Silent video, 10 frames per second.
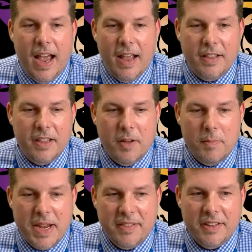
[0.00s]
The
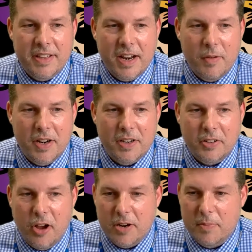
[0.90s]
main thing that I wanted to
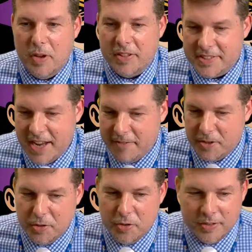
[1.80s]
talk about this
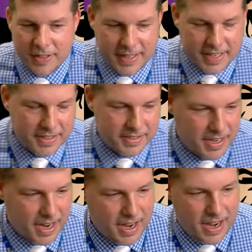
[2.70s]
afternoon is
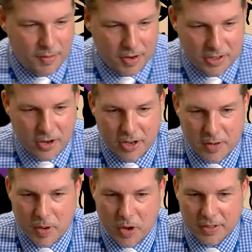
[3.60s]
I want to talk
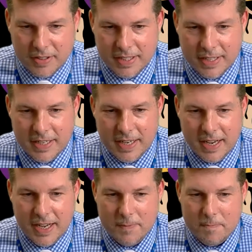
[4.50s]
about
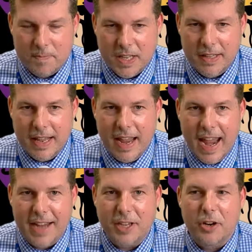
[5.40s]

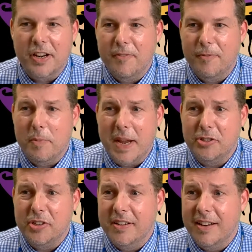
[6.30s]
accurate
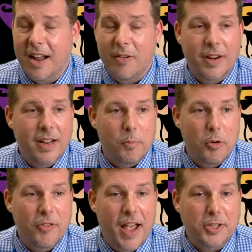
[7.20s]
information, and I want to
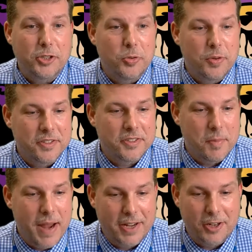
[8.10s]
provide you with
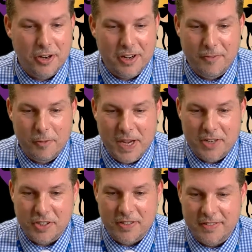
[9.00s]
some accurate
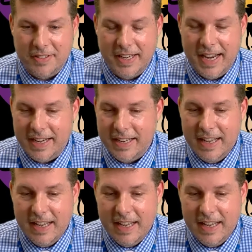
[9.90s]
information today.